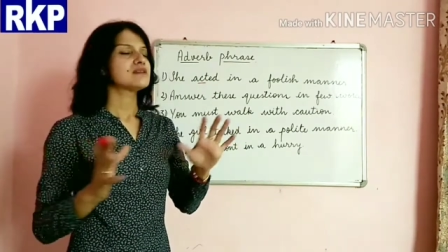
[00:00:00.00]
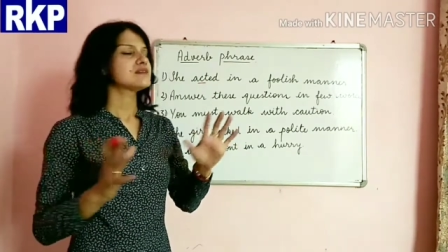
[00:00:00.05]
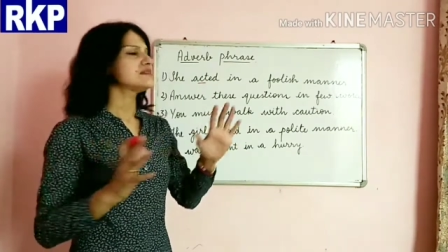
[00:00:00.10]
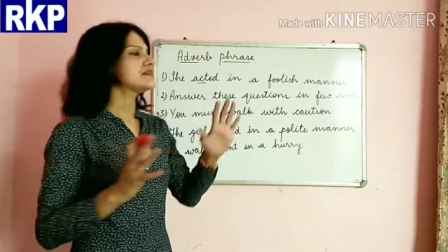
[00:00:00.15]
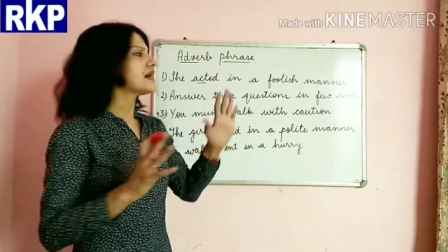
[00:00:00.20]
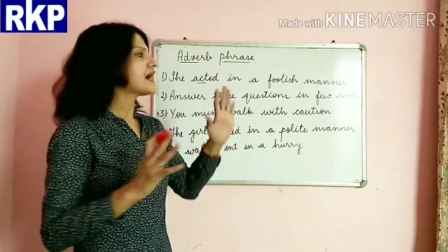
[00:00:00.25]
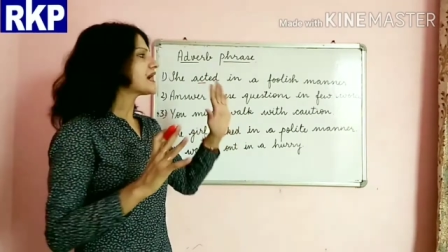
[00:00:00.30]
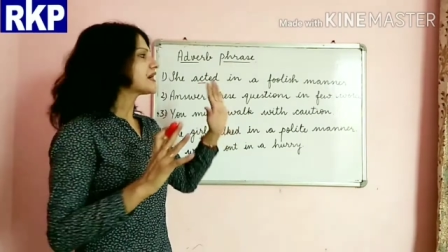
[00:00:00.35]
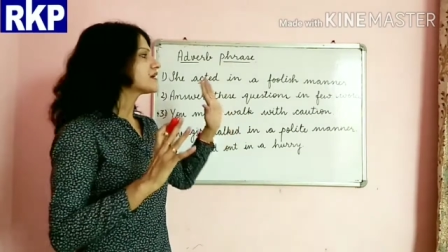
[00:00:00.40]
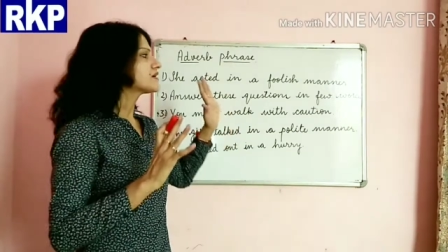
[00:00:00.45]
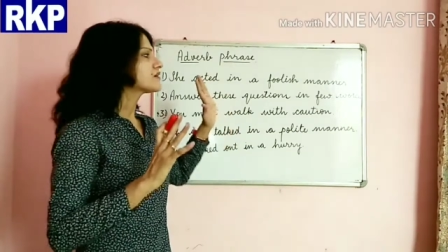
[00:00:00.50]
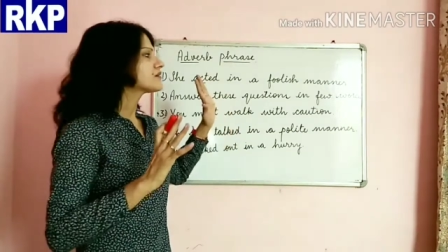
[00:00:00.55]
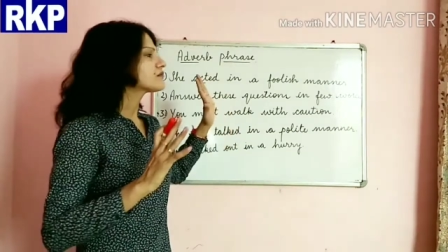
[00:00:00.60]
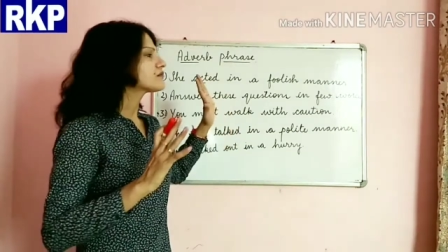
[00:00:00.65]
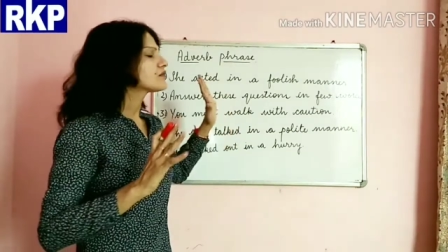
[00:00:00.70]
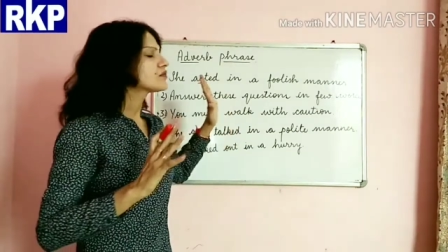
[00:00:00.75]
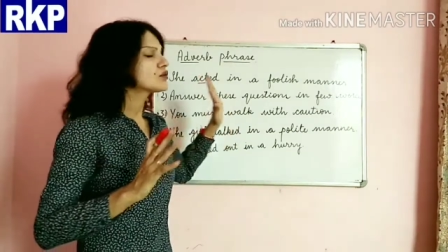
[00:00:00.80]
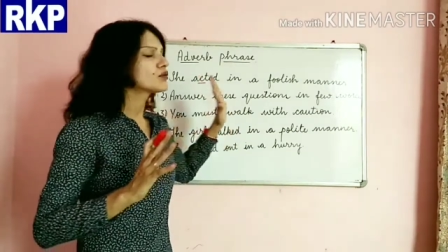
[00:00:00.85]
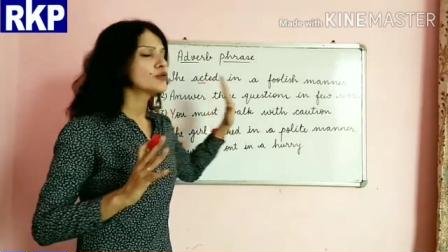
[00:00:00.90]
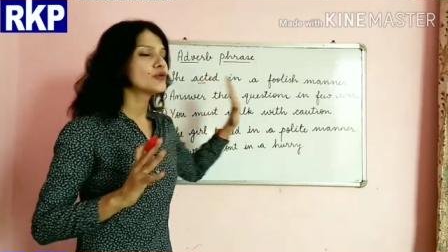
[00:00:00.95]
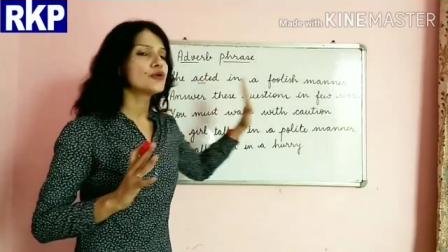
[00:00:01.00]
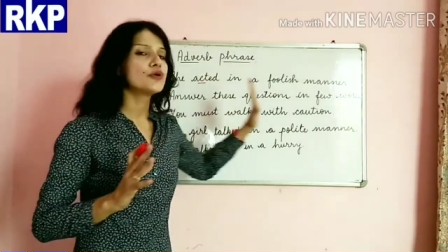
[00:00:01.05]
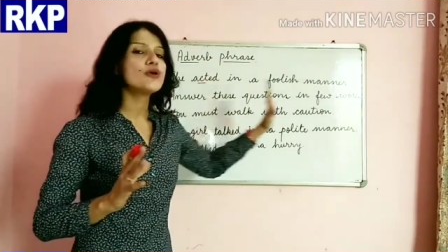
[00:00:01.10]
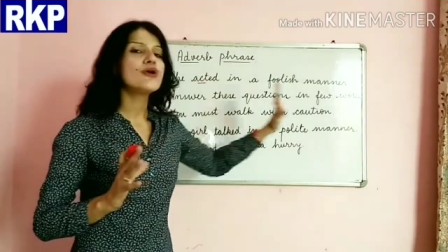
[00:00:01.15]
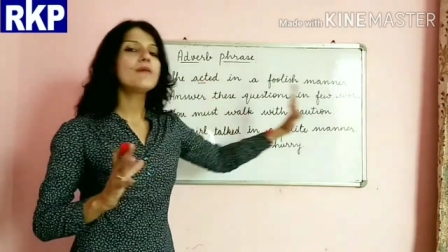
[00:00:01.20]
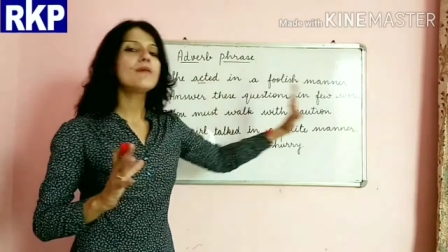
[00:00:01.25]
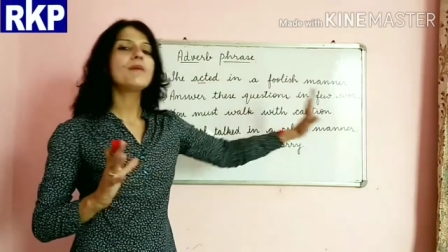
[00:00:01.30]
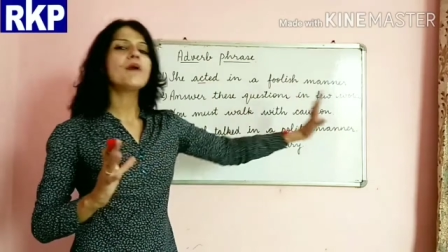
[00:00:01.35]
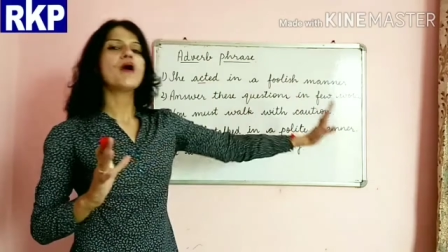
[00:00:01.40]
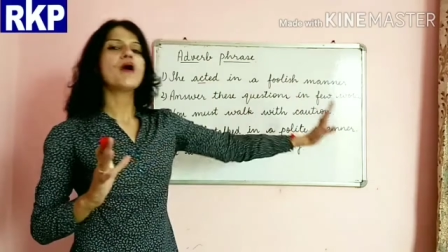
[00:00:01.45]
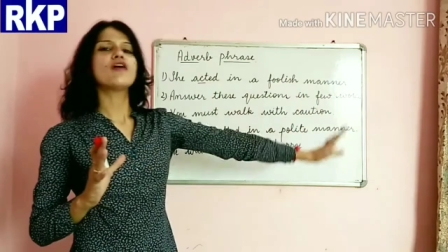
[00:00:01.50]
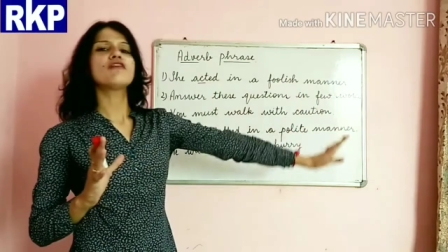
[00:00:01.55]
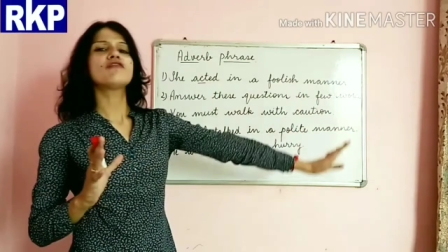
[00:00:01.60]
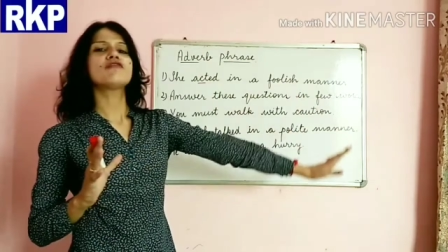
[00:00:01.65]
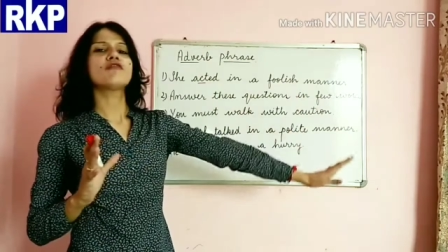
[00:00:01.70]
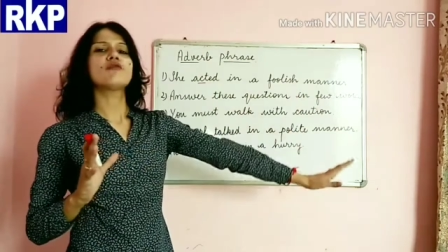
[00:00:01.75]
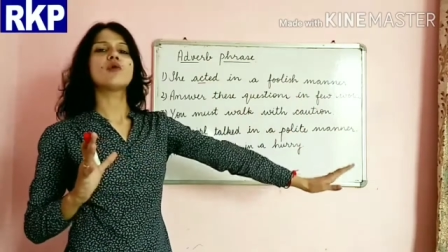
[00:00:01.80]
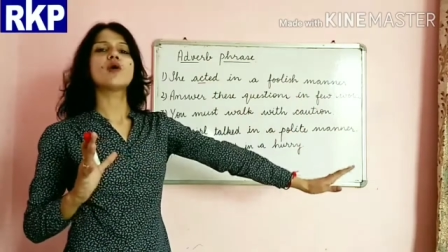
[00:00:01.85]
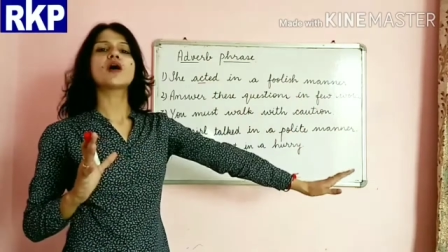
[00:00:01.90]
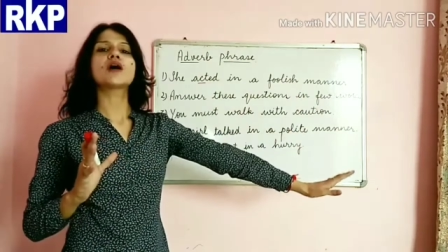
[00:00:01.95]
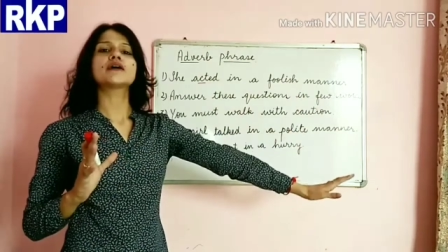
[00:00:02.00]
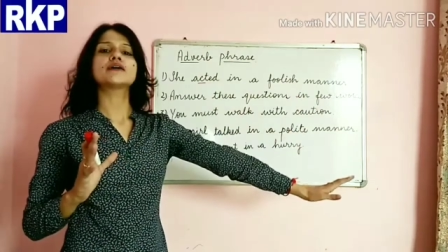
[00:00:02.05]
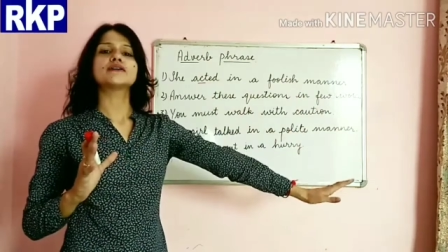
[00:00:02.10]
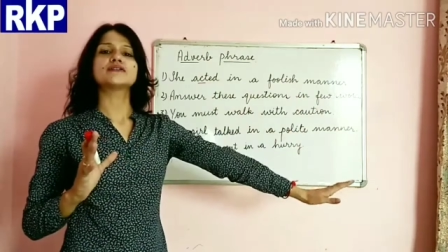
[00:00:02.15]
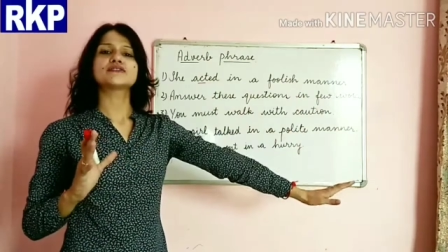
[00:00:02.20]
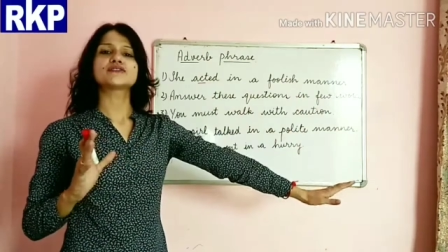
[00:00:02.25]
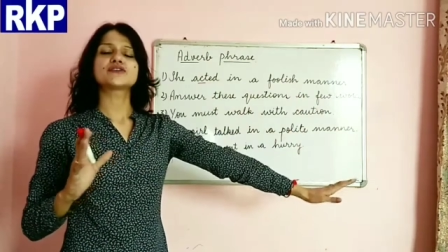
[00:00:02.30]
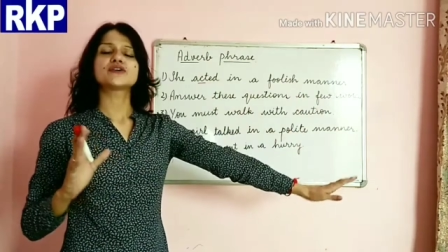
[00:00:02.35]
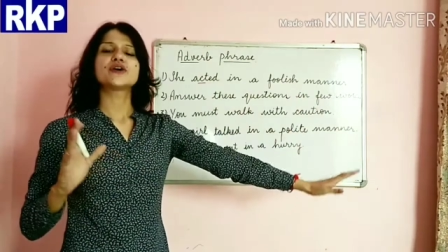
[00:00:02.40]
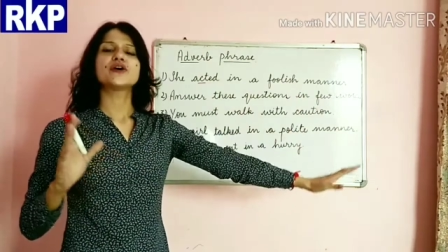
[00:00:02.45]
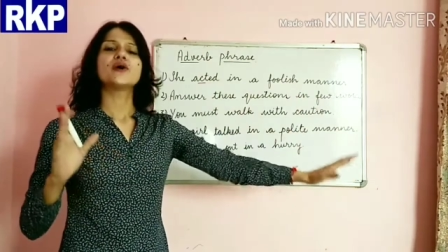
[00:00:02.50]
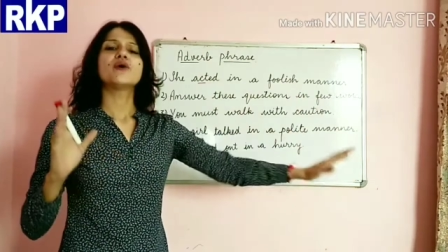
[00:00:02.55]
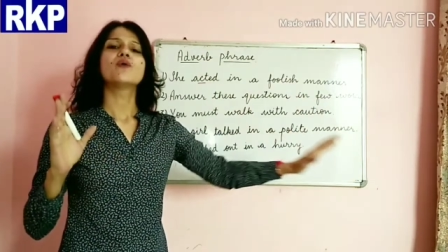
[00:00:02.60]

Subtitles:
that group of words